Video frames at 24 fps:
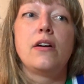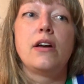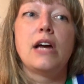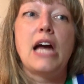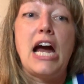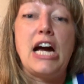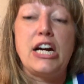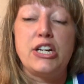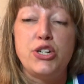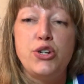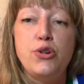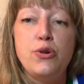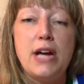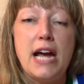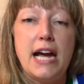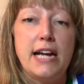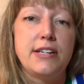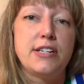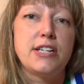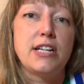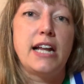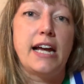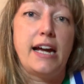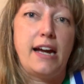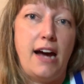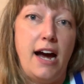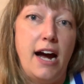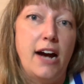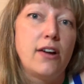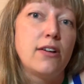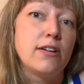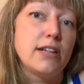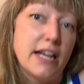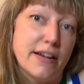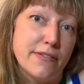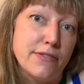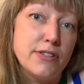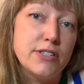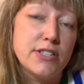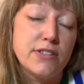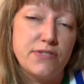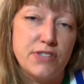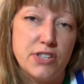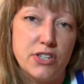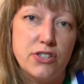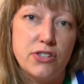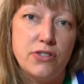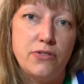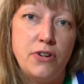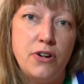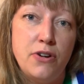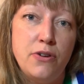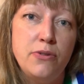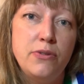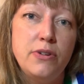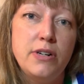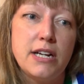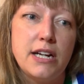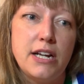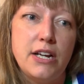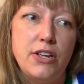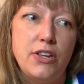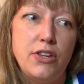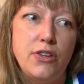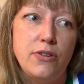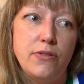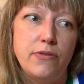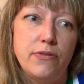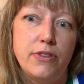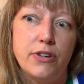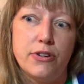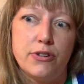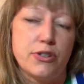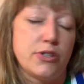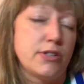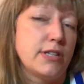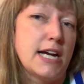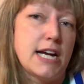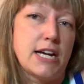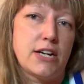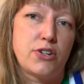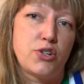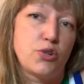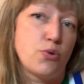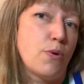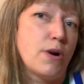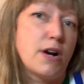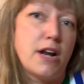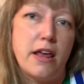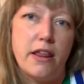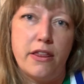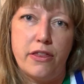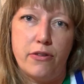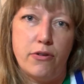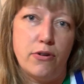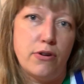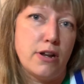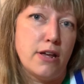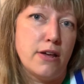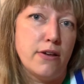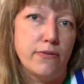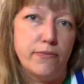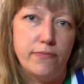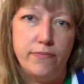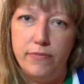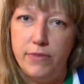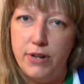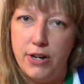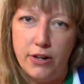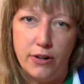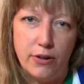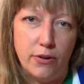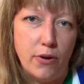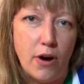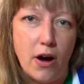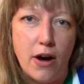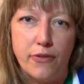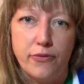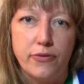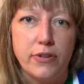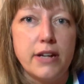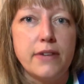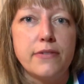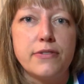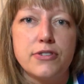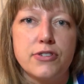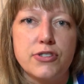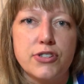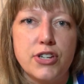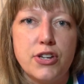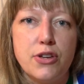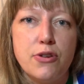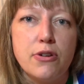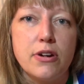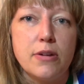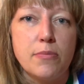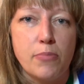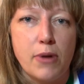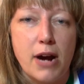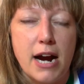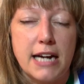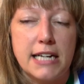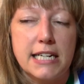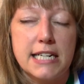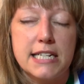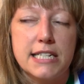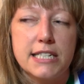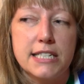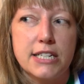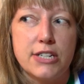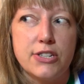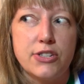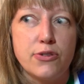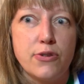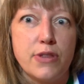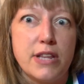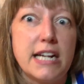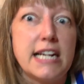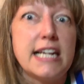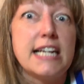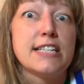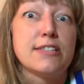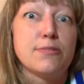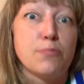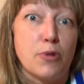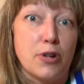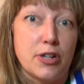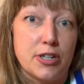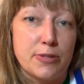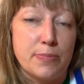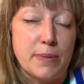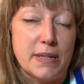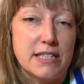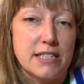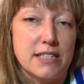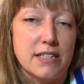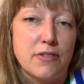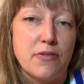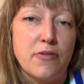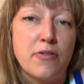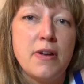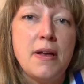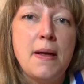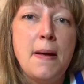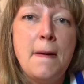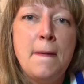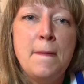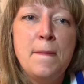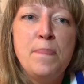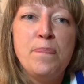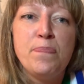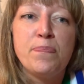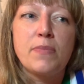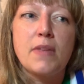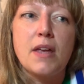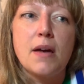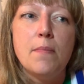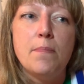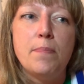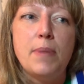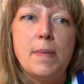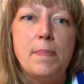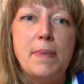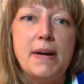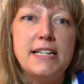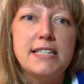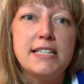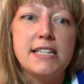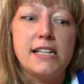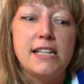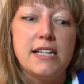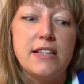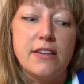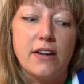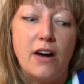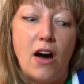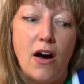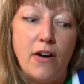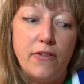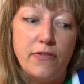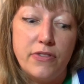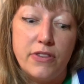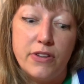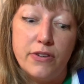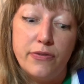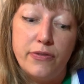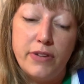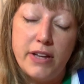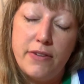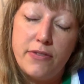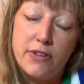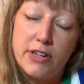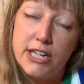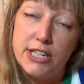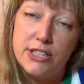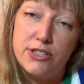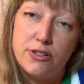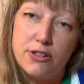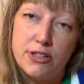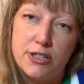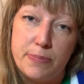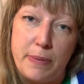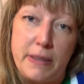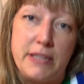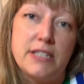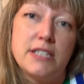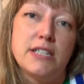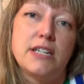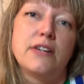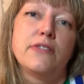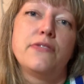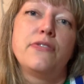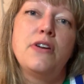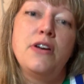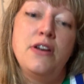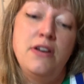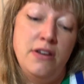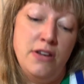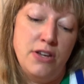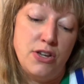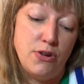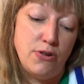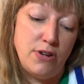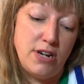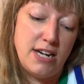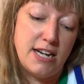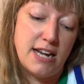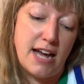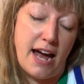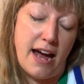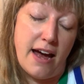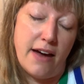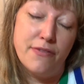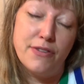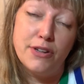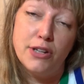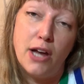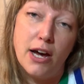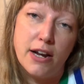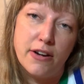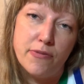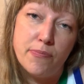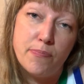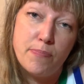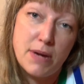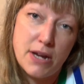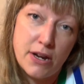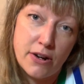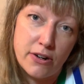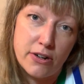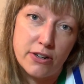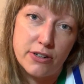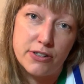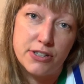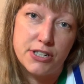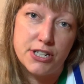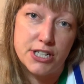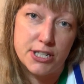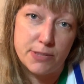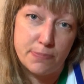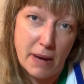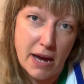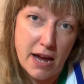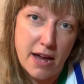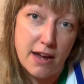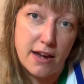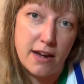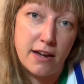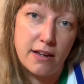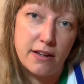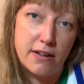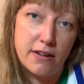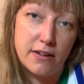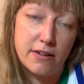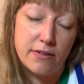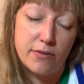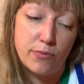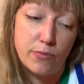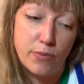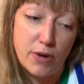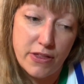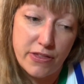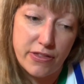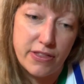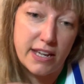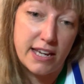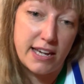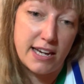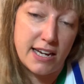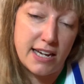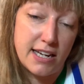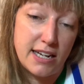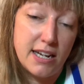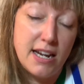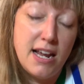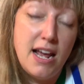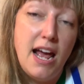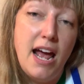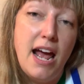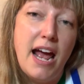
As you get to like higher levels of Cicerone, there's like 20, 30, off flavors that you can practice. And so then it gets more expensive. But basically the flavor kits are expensive. You need to have a lot of beer to spike with the kit.